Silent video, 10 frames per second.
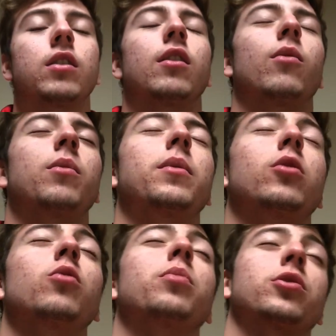when we
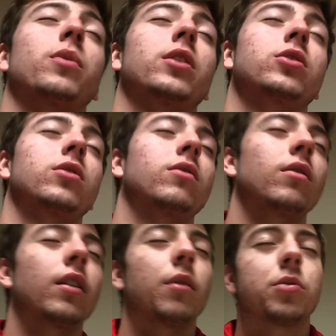do
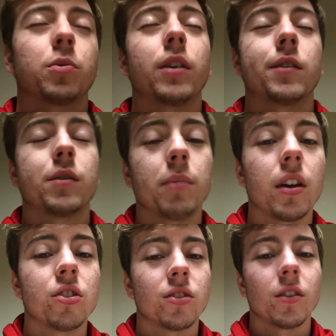persuasive
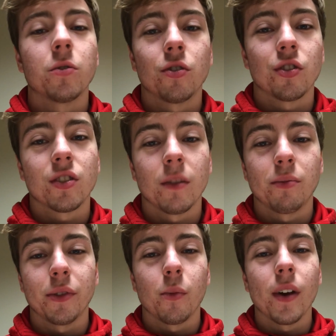speech, and those are just
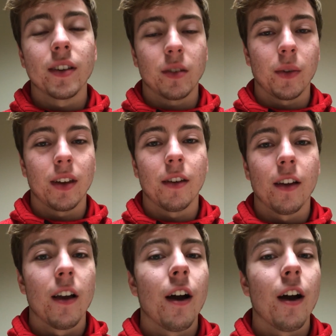simply the ways that we can